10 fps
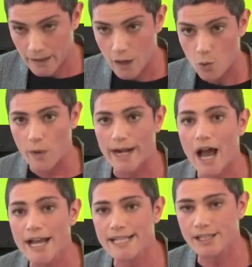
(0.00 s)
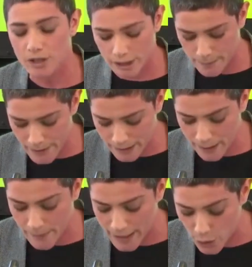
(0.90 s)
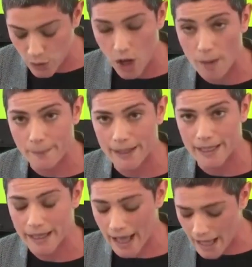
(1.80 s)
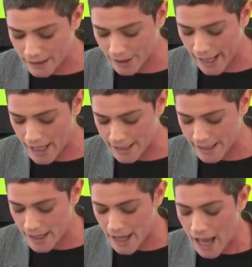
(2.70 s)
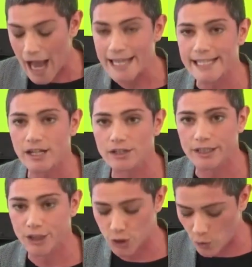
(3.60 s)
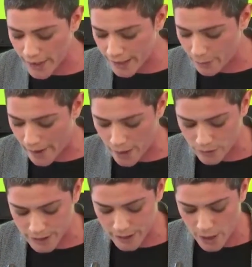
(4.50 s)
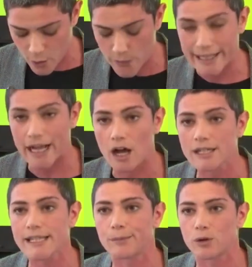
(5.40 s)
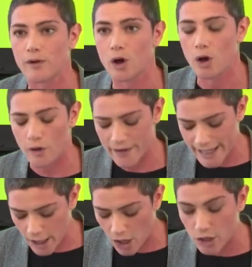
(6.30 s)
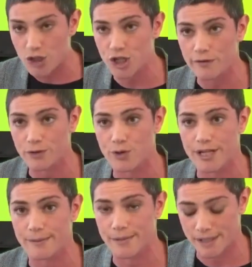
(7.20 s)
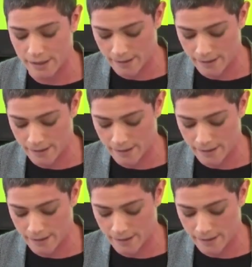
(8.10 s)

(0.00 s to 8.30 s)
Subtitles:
When I started building my new company, Undercats, I started toying around with the concept of an ecology of dreams.